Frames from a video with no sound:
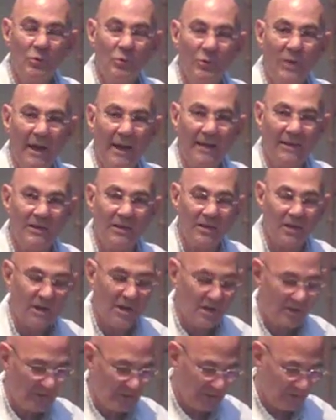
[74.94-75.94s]
light
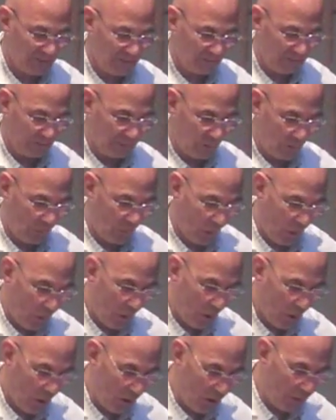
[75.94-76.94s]
just to flow
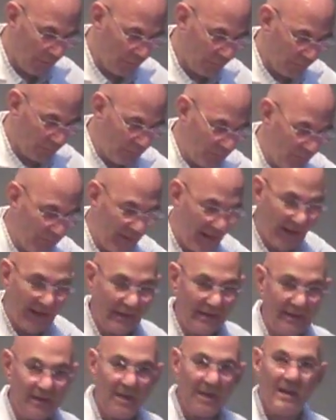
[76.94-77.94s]
all through the body.
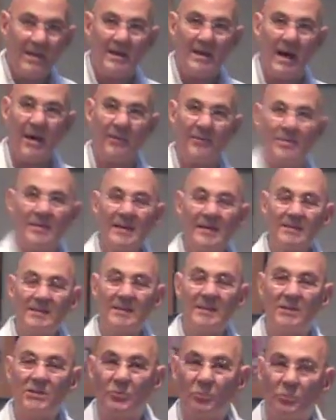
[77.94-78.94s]
Now this
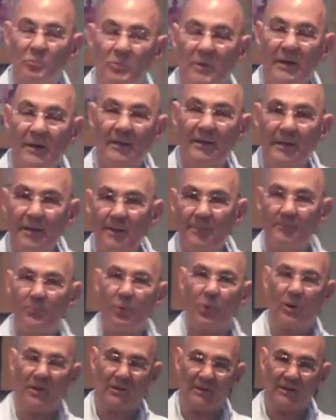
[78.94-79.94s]
is really
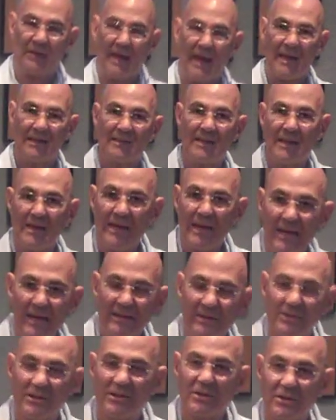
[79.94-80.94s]
important. At the
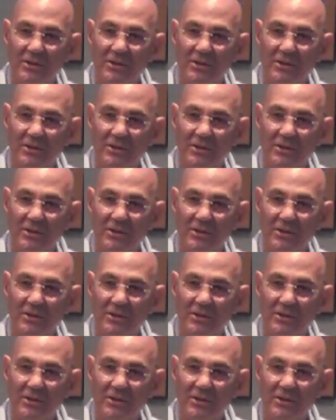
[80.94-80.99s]
end of the